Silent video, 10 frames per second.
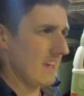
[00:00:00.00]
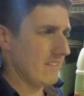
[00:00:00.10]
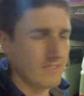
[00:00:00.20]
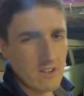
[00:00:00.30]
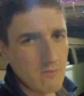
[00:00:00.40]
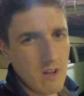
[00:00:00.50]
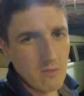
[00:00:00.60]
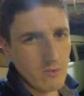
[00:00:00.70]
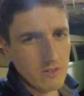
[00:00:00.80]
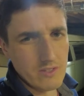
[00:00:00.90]
If they're the
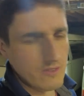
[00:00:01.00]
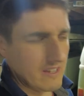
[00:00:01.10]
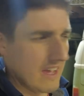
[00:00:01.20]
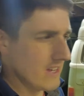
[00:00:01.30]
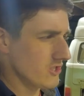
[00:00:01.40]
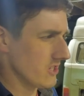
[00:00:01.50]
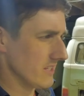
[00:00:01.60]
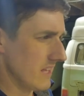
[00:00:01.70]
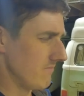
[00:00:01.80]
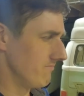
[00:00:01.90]
wrong ones for the
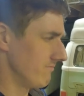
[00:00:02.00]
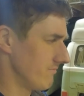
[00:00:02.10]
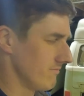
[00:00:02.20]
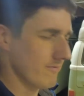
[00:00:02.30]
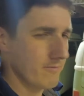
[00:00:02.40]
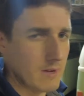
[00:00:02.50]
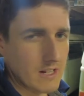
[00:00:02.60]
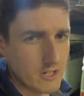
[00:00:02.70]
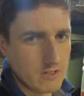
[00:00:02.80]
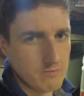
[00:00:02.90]
engine, then
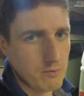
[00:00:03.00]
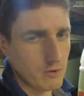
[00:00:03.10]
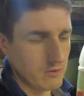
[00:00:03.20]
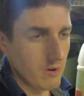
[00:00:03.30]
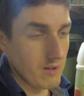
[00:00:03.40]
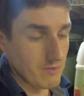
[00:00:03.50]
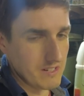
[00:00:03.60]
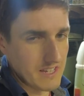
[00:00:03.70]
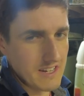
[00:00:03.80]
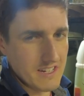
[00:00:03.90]
we'll put the right
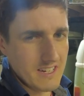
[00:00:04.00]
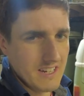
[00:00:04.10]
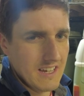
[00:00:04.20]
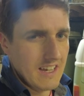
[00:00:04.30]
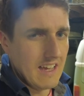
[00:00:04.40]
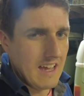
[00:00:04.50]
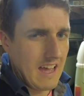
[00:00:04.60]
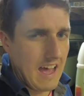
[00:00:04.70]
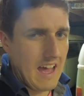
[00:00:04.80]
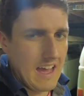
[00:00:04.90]
ones in it,
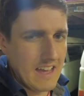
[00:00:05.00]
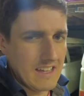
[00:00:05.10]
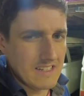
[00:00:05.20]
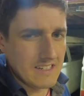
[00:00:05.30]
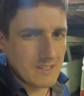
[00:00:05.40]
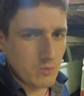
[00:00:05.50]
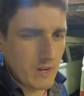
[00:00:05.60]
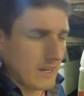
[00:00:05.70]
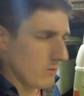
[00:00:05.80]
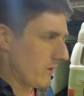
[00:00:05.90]
and we